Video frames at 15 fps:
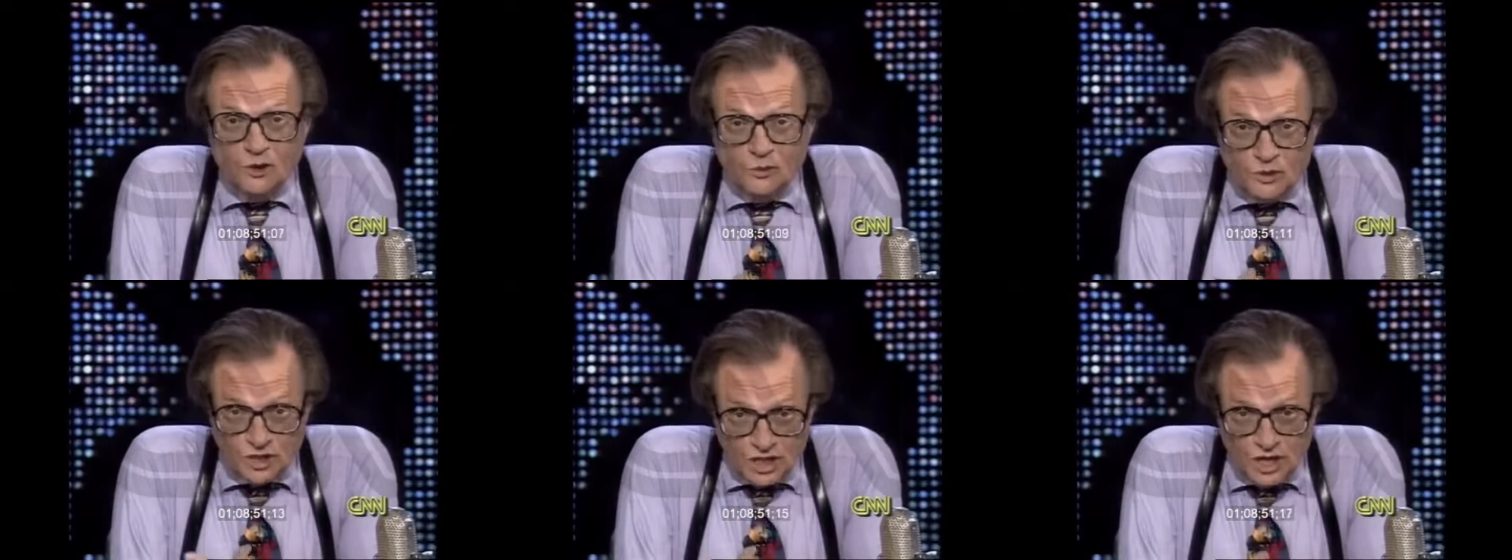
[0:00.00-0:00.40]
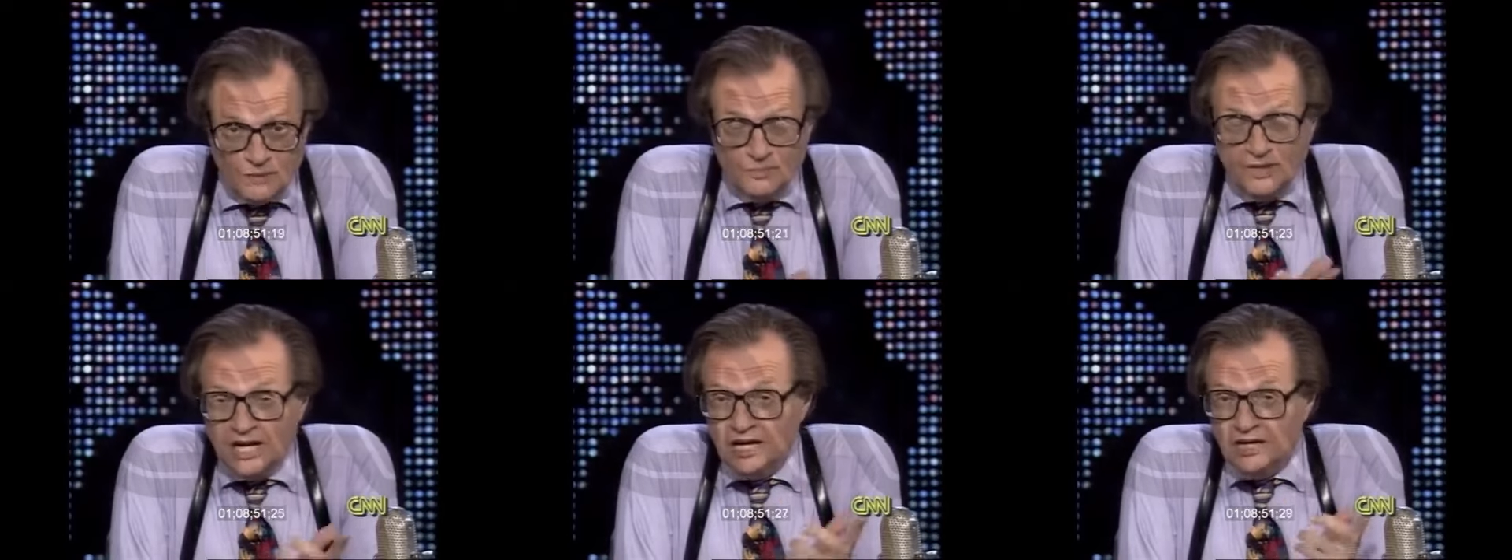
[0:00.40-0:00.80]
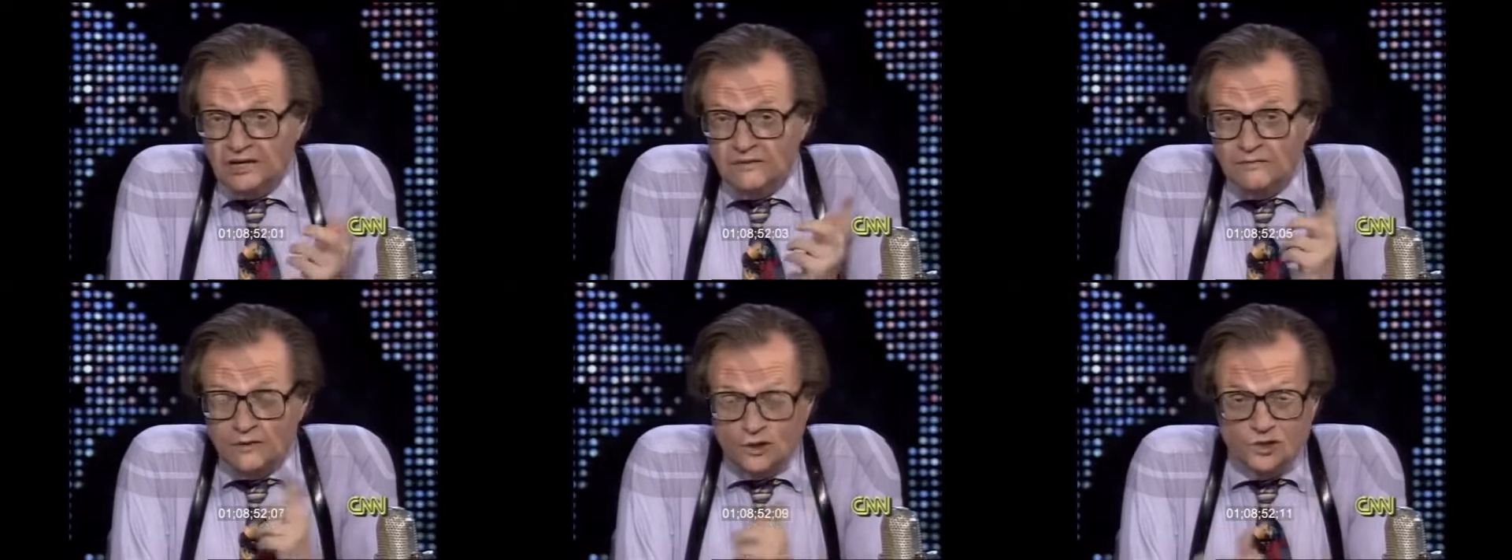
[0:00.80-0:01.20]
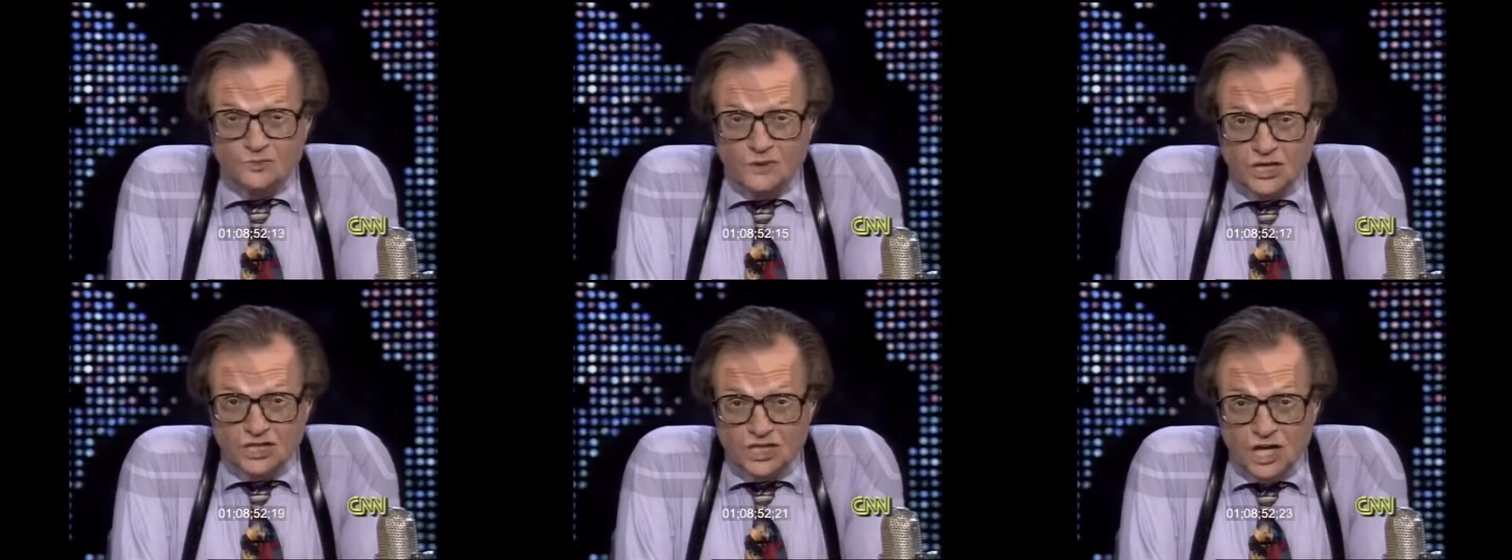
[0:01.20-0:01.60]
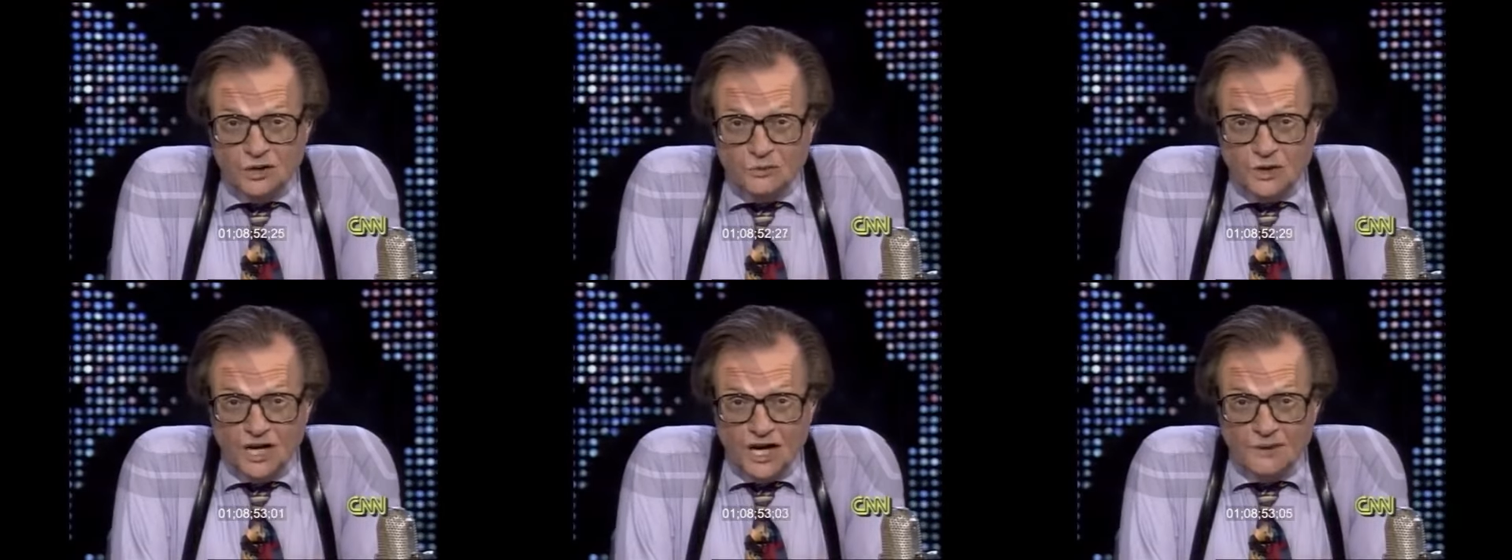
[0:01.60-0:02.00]
with an update and a full special
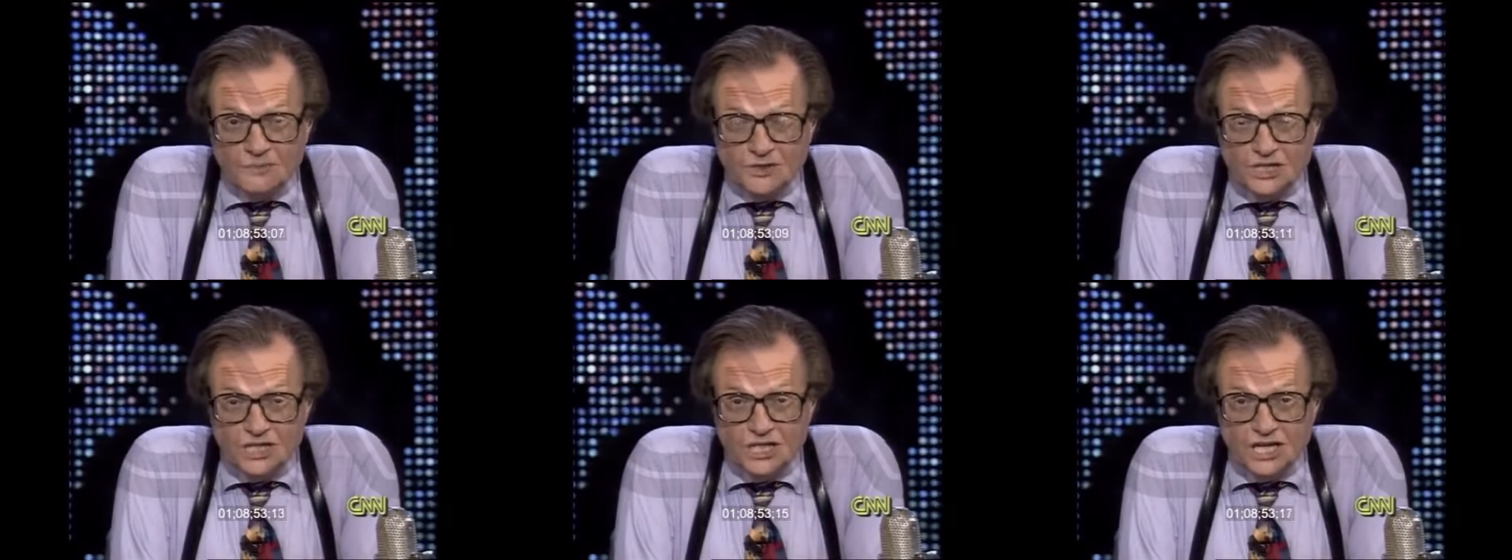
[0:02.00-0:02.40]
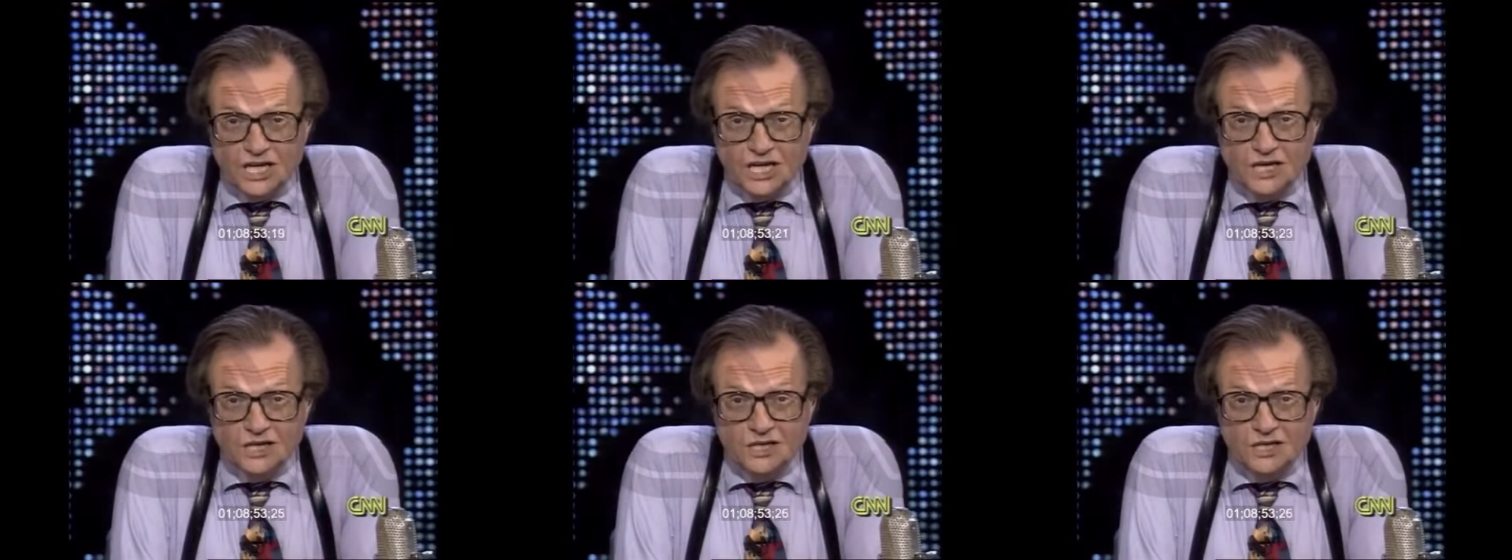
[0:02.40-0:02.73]
on what happened today.